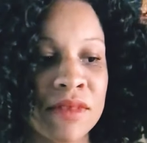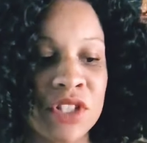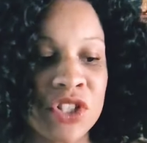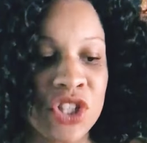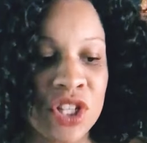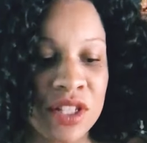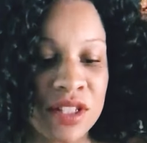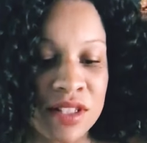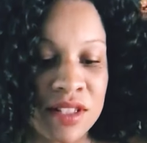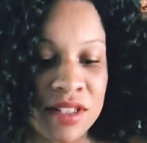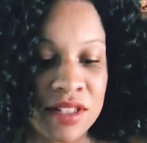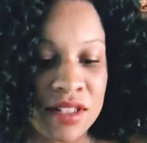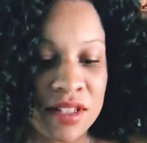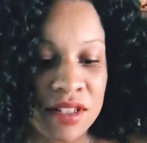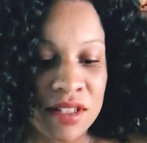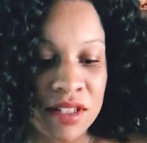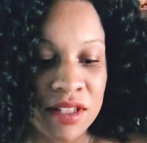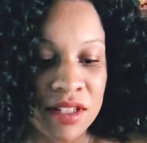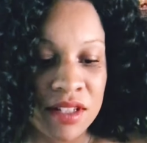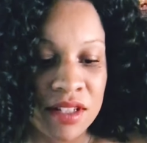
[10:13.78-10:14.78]
just
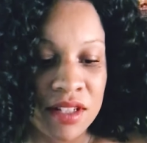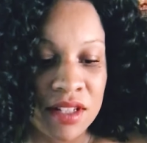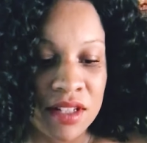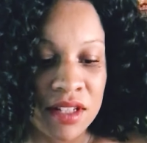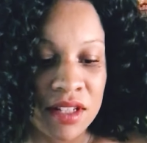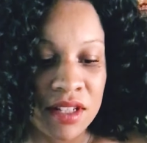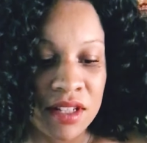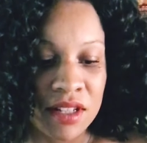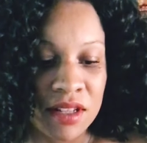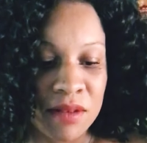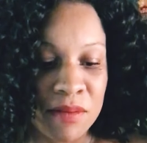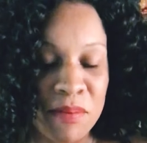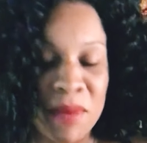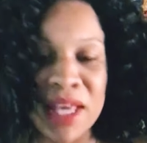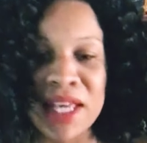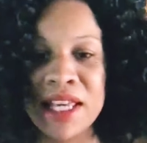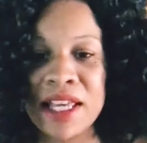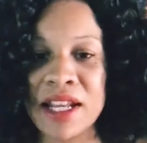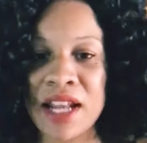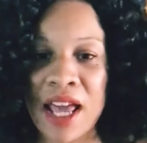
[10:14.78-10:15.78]

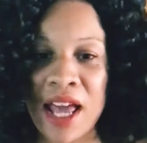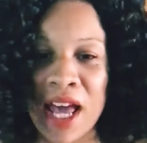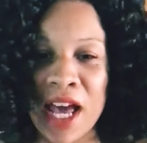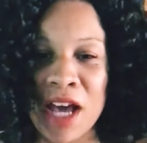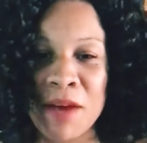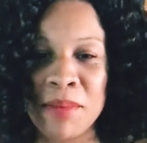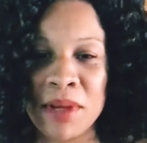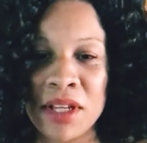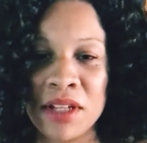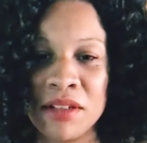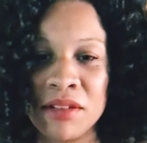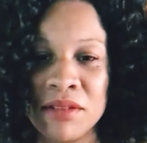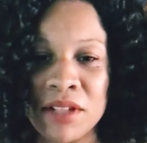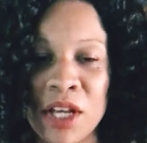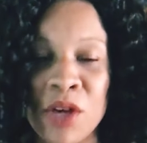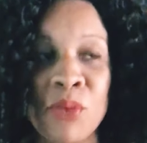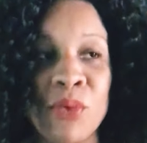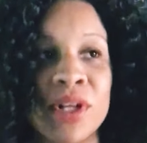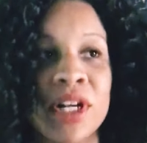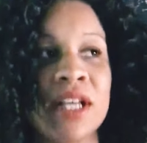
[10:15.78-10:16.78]
make it a habit.
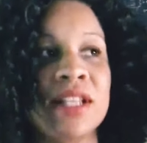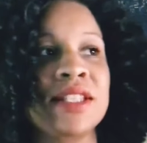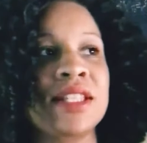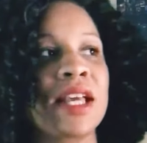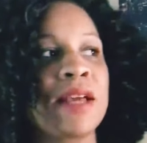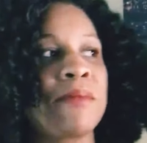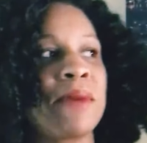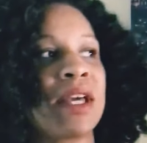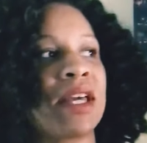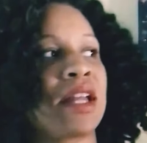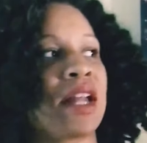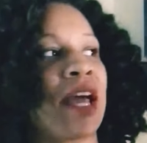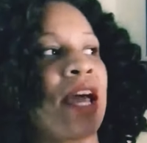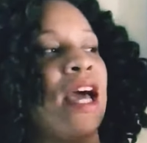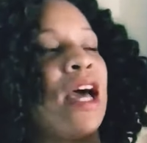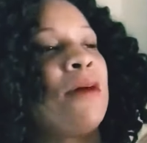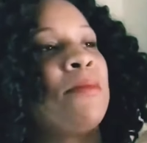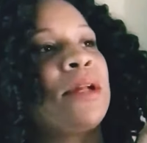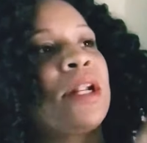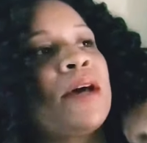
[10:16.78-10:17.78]
And when I say make it a
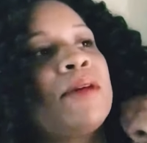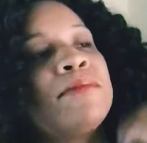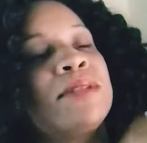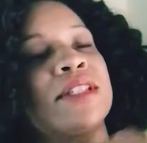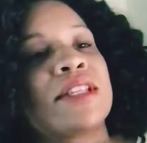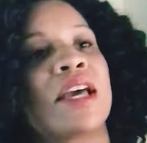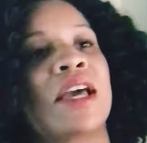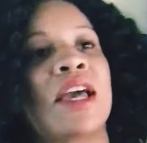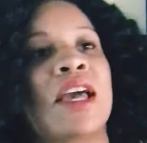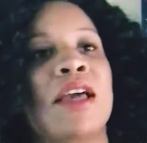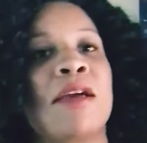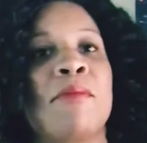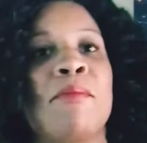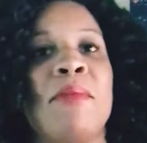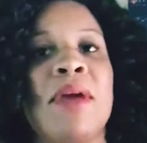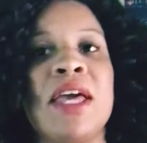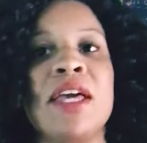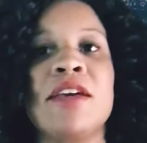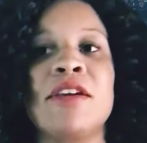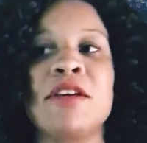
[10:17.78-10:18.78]
habit, I'm saying
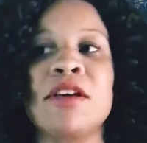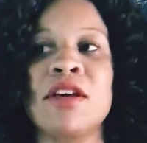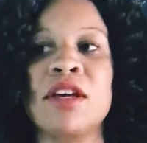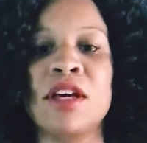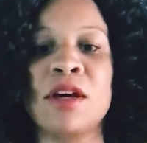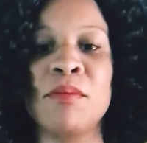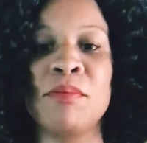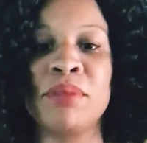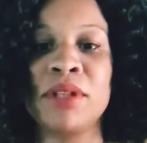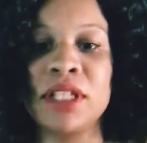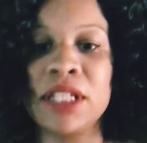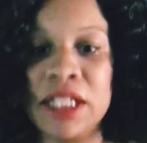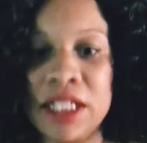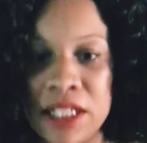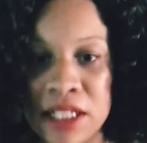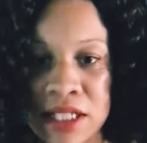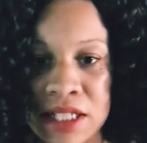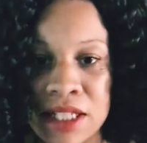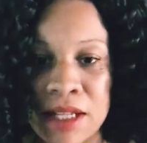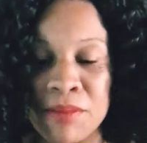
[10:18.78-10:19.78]
make
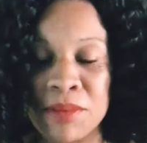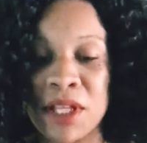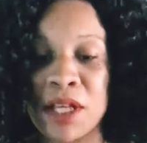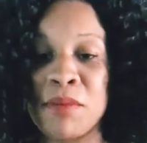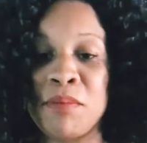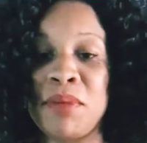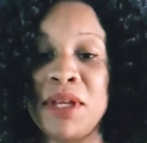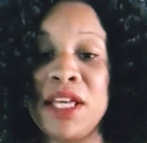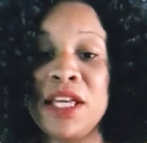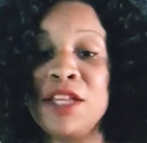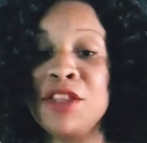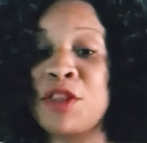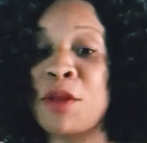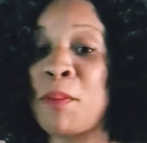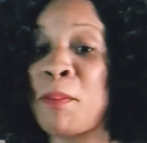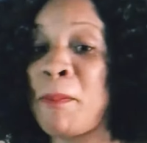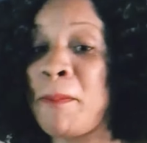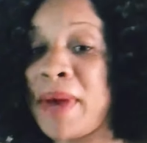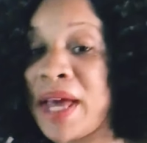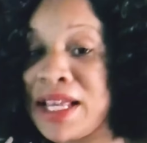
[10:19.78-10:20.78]
completing something, being
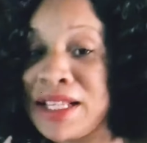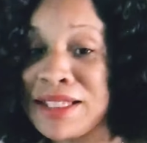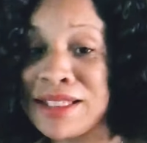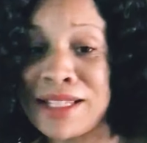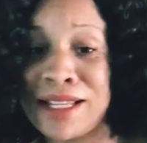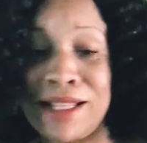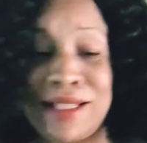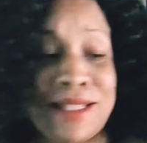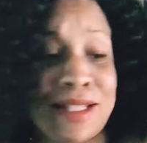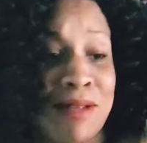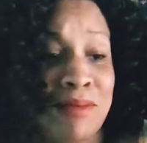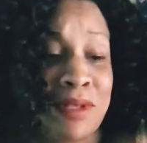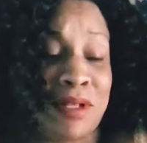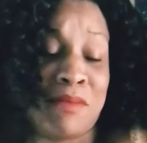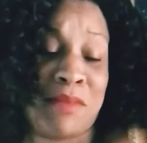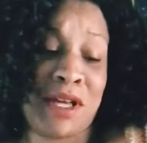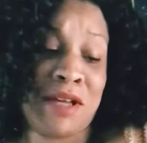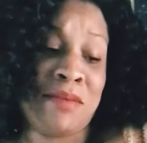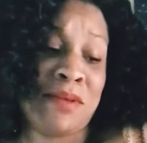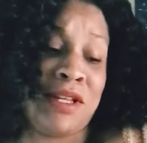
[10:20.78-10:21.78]
the best at
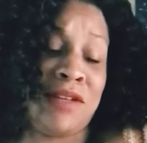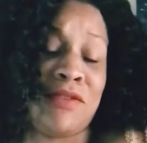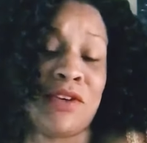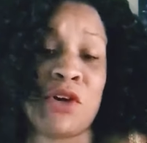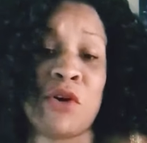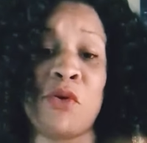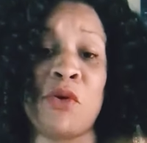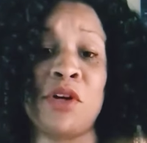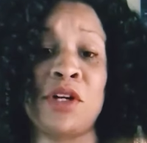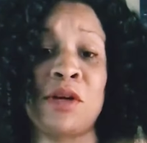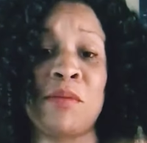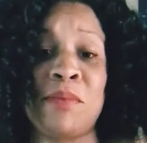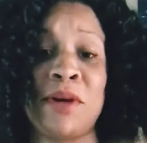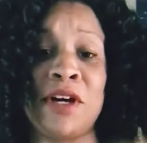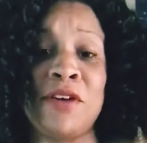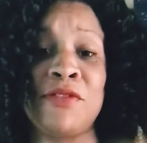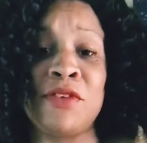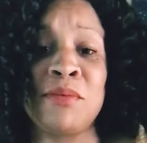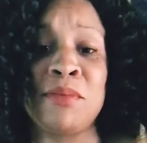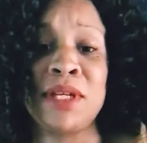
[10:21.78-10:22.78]
something, maybe even going
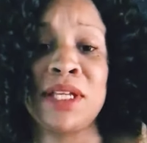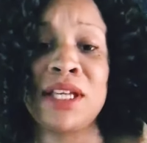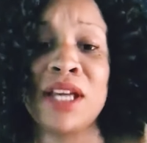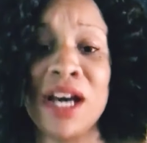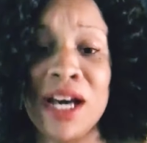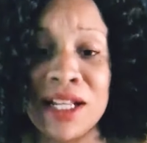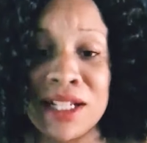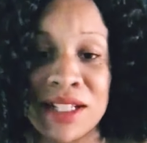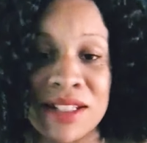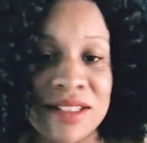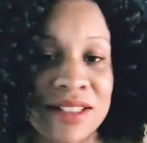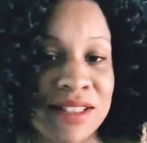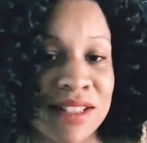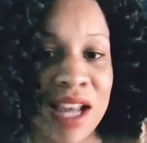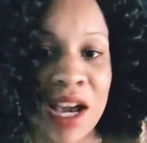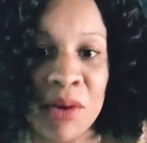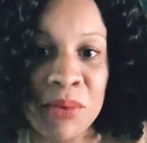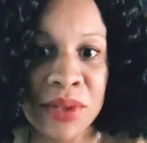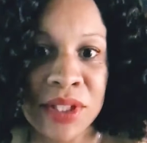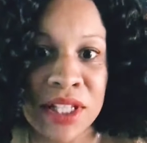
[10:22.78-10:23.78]
above and beyond. It's
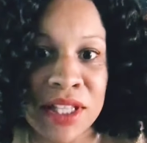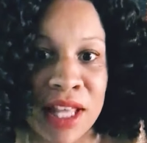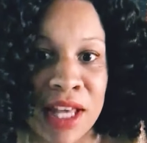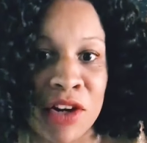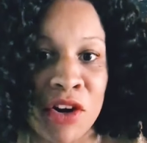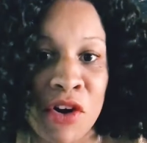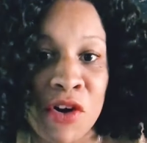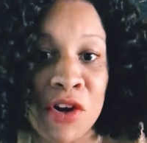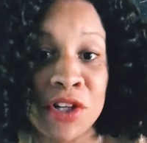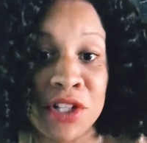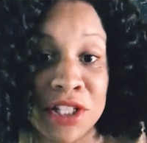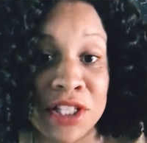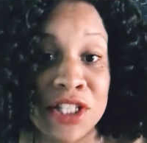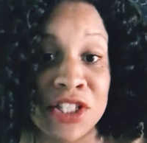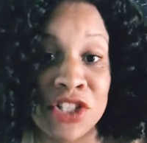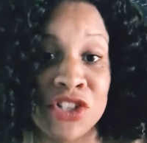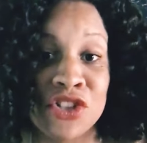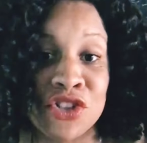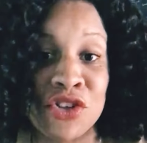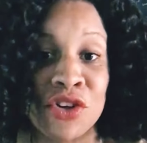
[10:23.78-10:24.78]
not really that hard, and
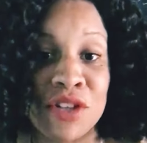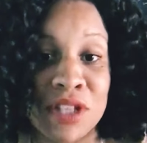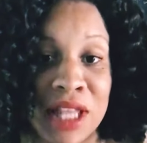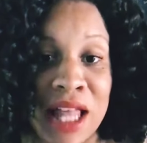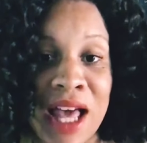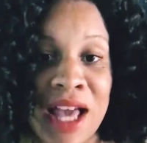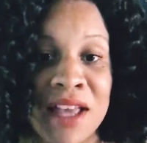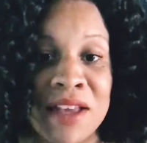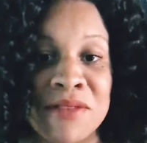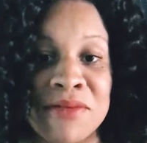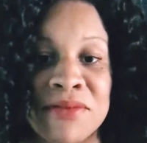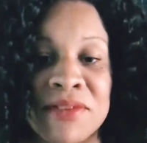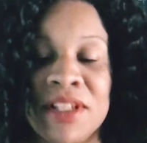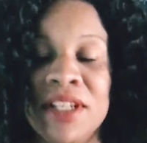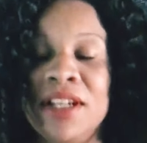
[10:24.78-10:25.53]
this is your life.